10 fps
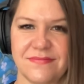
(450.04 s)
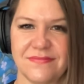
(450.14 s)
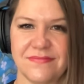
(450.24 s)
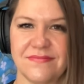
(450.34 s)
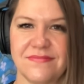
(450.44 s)

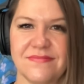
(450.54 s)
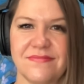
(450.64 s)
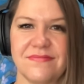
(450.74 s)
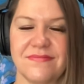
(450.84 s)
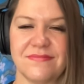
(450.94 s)

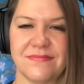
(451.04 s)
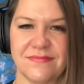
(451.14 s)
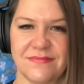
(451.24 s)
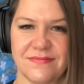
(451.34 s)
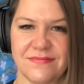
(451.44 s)

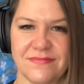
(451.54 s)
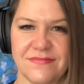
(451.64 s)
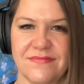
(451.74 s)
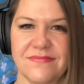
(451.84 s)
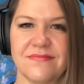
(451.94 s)

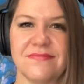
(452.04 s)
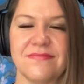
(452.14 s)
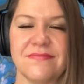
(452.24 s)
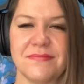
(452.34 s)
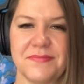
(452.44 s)

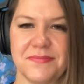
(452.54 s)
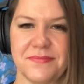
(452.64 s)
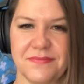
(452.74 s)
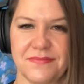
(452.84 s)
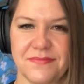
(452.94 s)

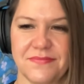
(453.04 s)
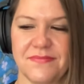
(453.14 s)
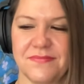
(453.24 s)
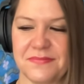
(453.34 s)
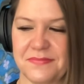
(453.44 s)

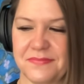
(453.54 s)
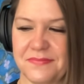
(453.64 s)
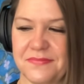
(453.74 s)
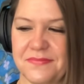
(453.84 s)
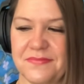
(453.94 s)

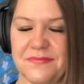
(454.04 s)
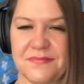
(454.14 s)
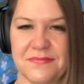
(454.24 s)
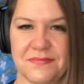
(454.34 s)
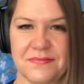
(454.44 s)

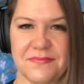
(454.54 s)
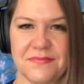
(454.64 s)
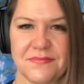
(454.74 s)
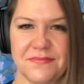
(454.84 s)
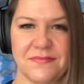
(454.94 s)

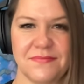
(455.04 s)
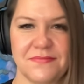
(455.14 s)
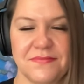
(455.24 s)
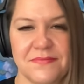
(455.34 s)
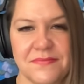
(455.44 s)

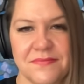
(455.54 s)
(not speaking)